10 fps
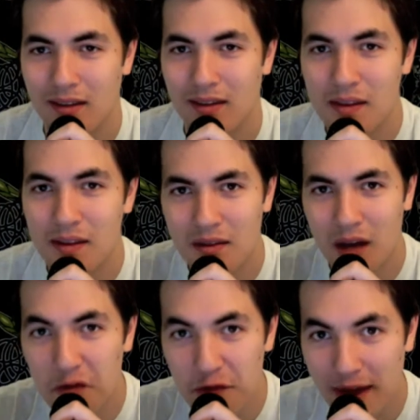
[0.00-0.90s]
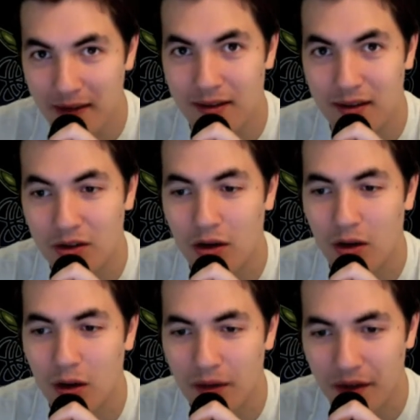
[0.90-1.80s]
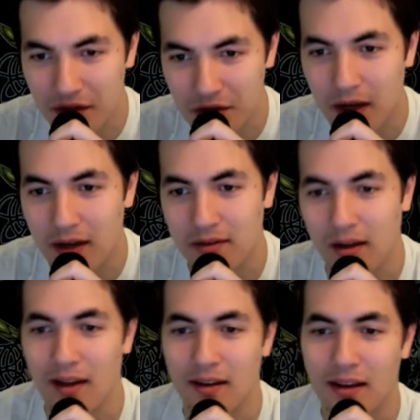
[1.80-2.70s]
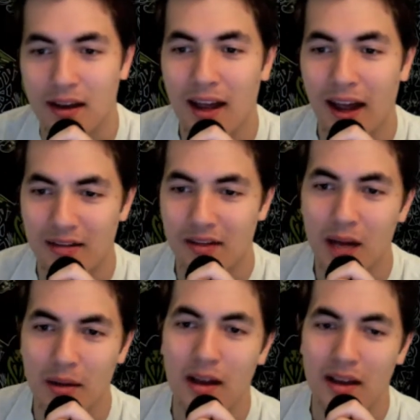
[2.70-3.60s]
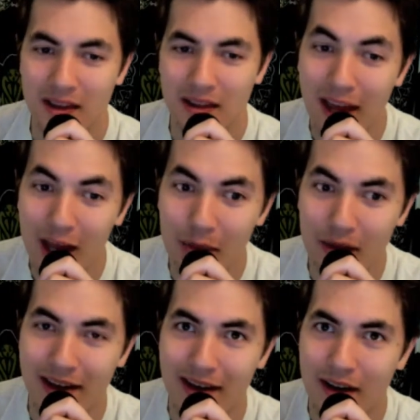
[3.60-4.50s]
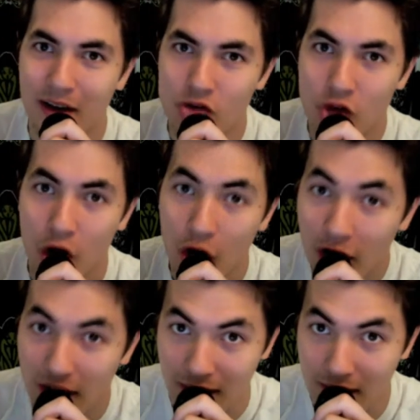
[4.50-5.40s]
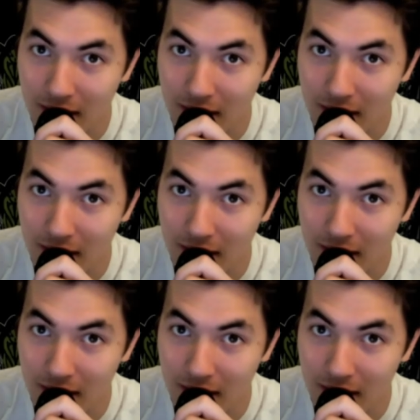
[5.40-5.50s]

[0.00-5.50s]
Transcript: This event is called the genocide. It's not labeling Turkey.